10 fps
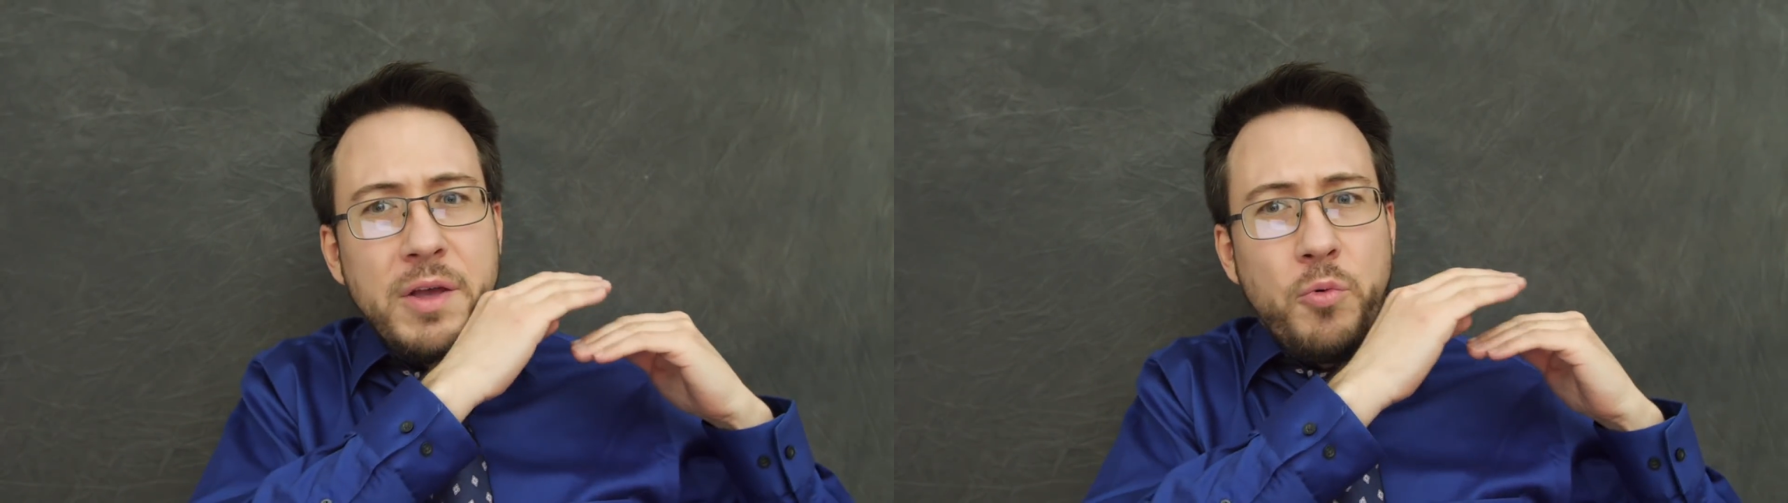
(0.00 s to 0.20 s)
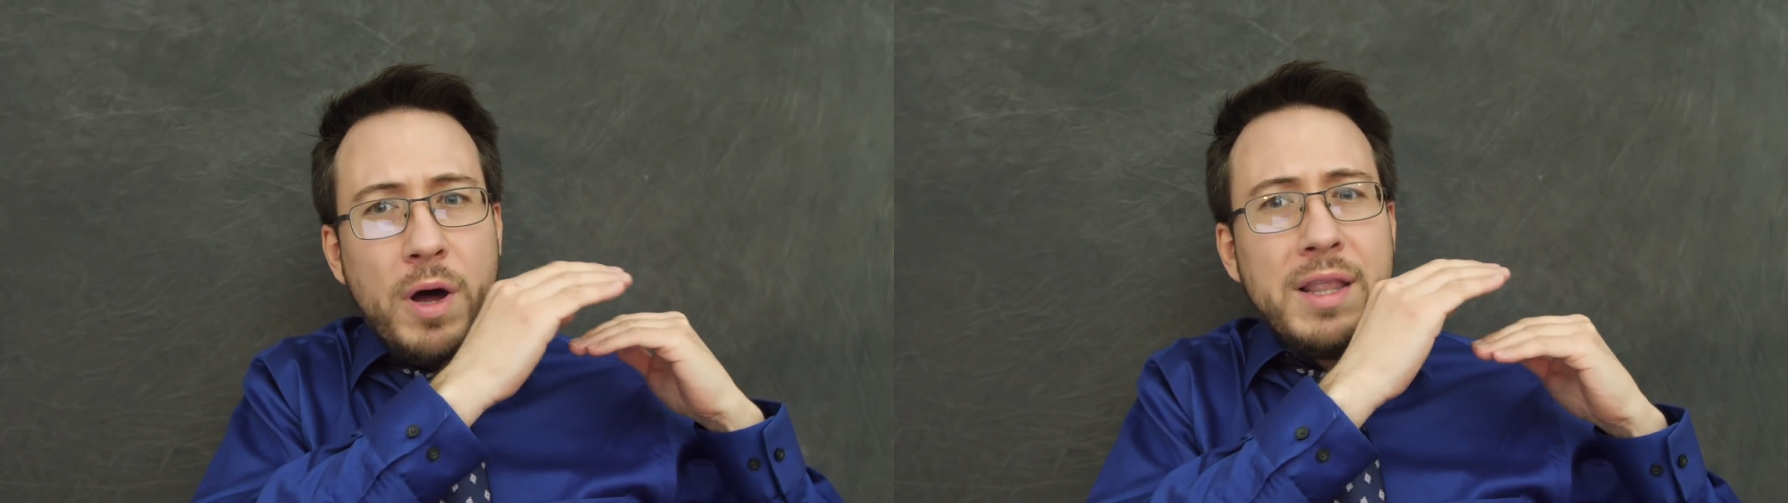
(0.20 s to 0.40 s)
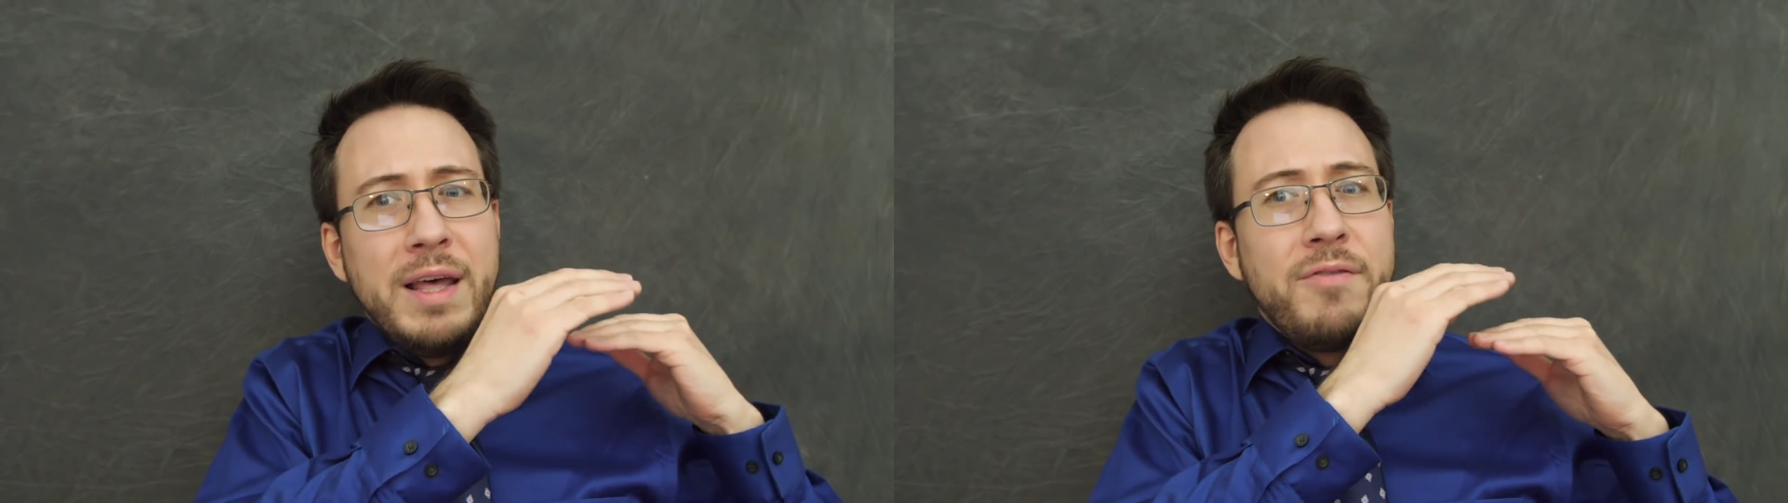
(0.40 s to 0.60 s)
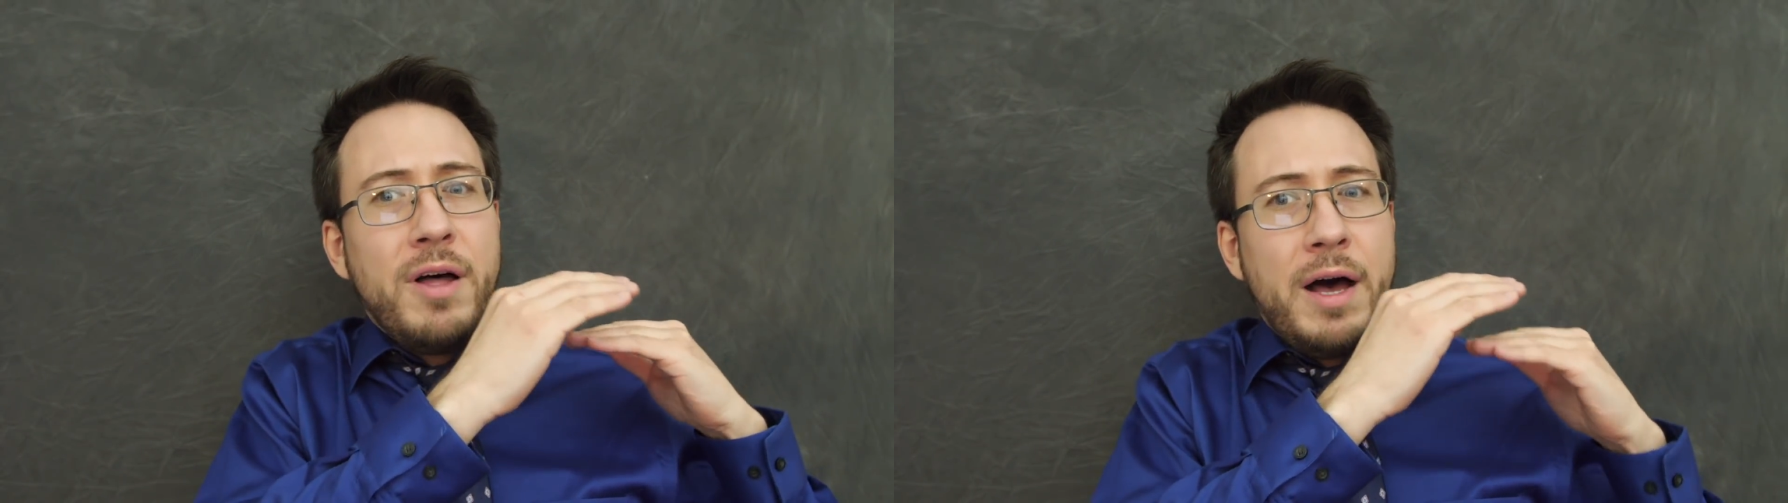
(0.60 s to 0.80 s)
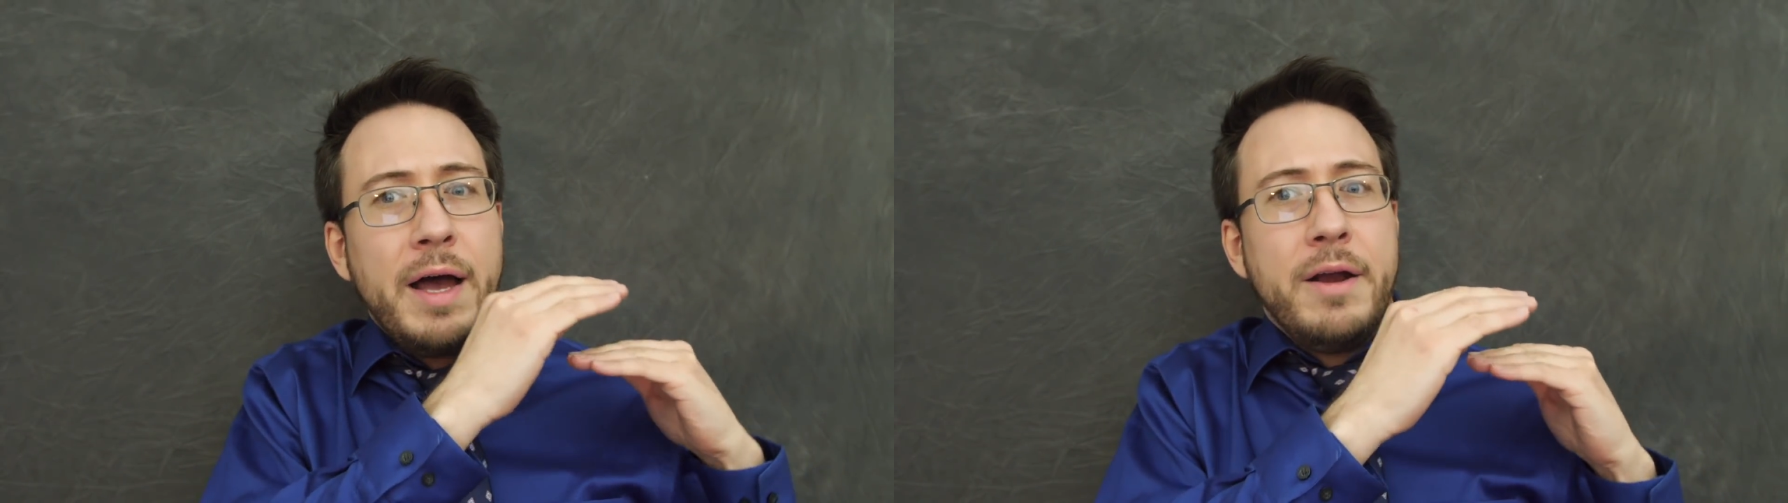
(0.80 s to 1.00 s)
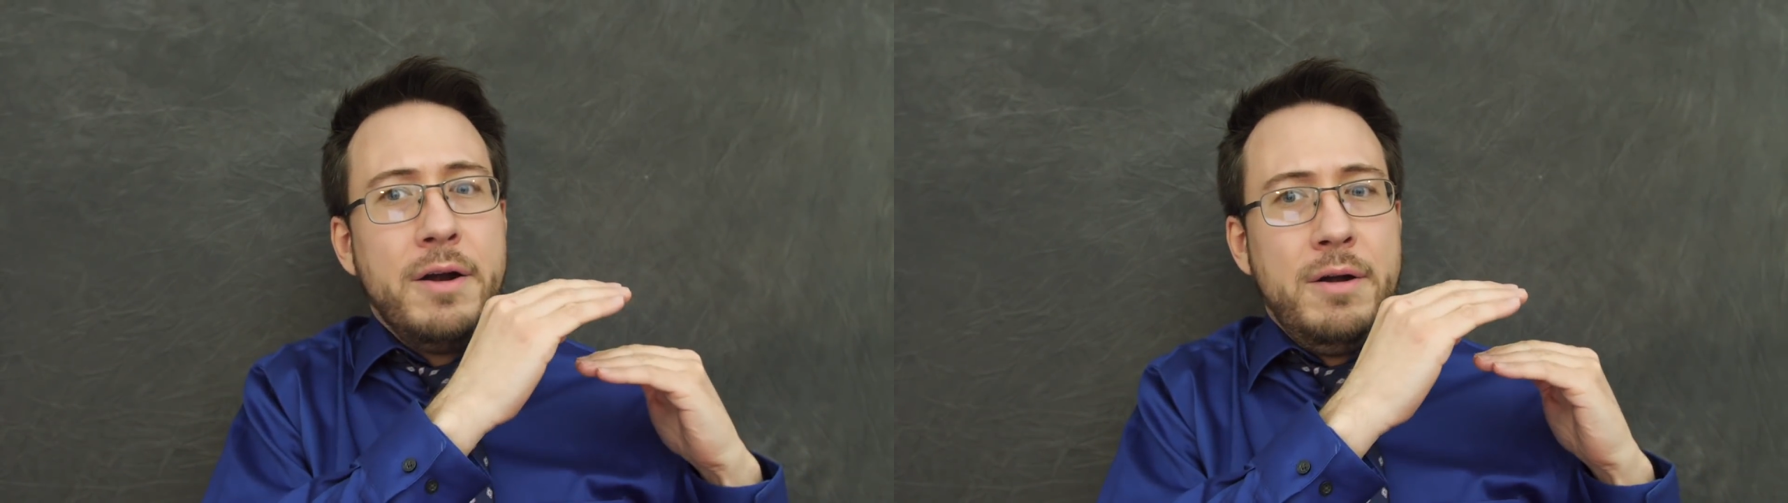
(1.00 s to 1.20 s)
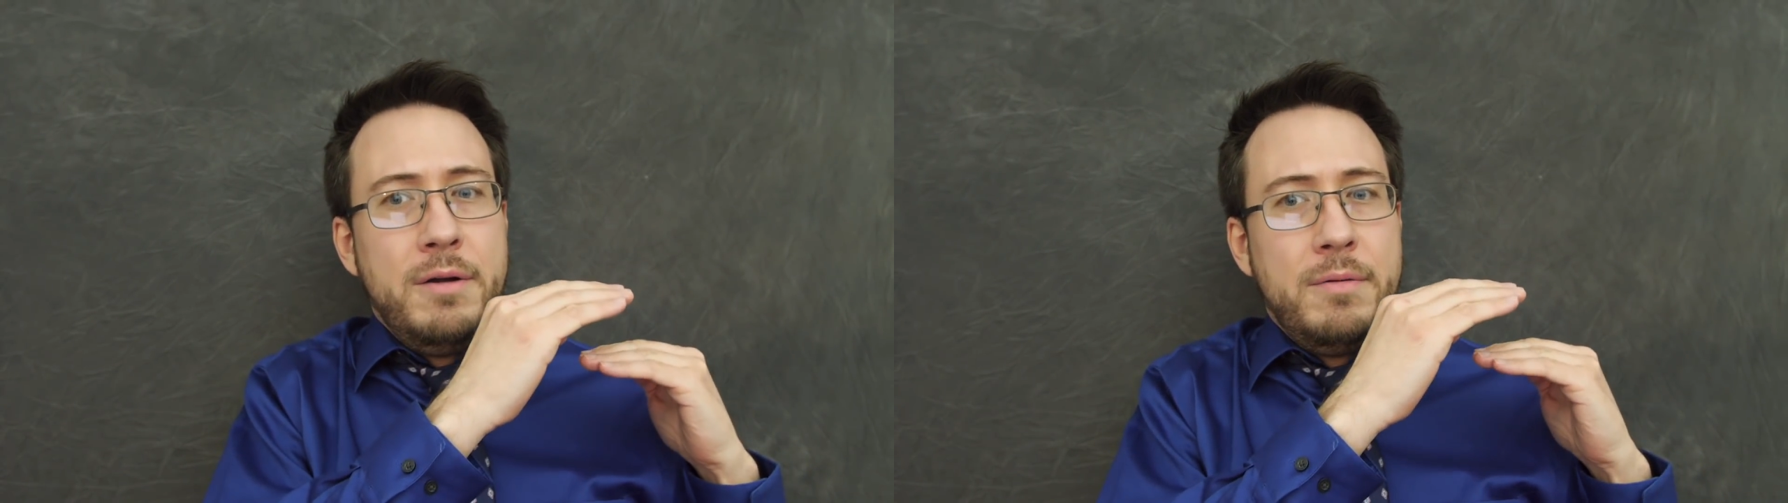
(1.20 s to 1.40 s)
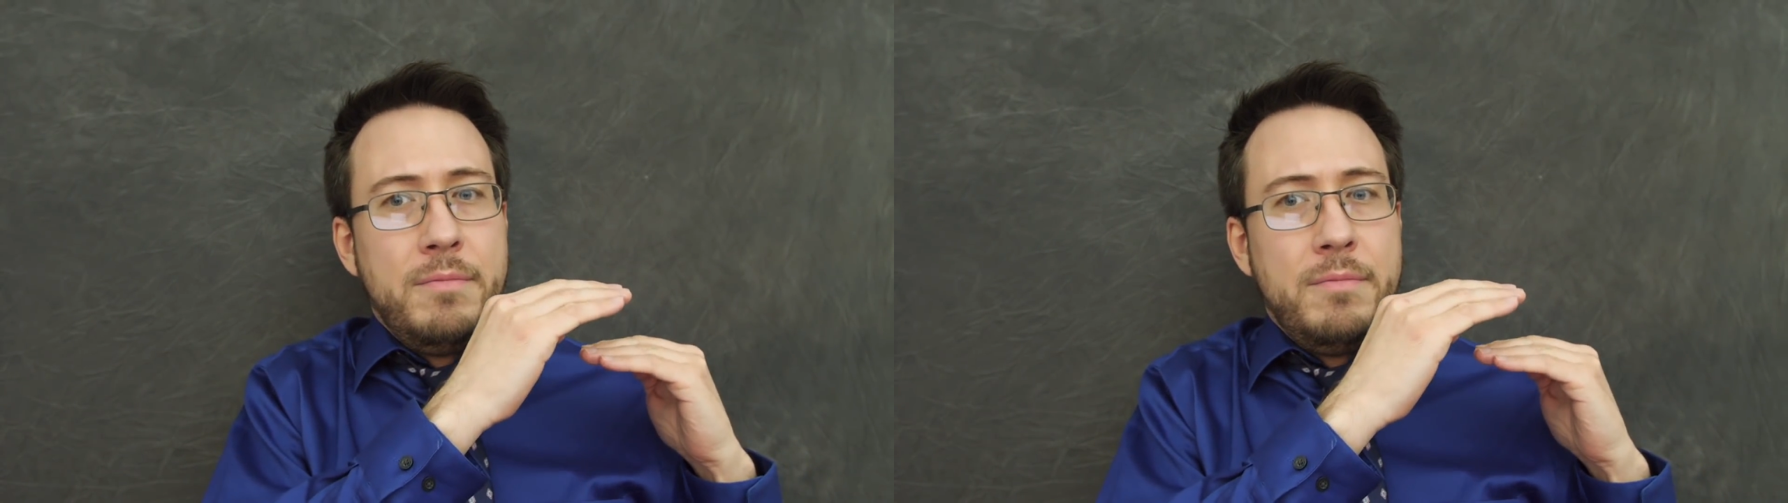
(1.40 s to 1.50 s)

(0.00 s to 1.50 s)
one level higher